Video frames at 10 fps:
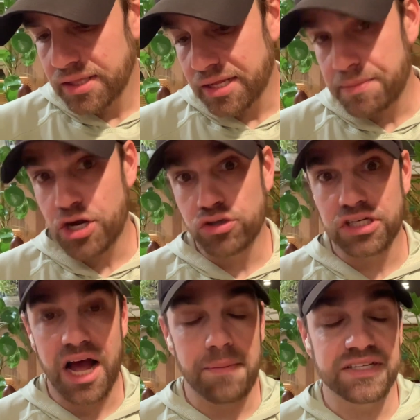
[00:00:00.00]
Let me know in the
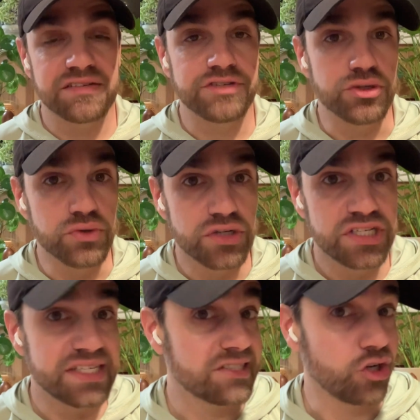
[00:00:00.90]
comments if you
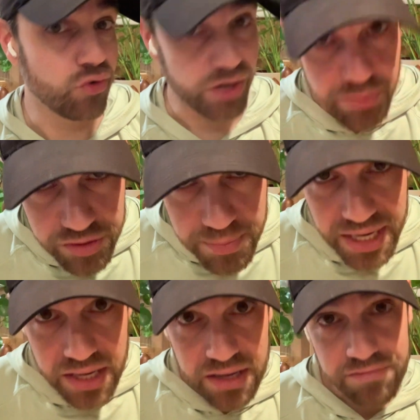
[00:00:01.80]
disagree with me,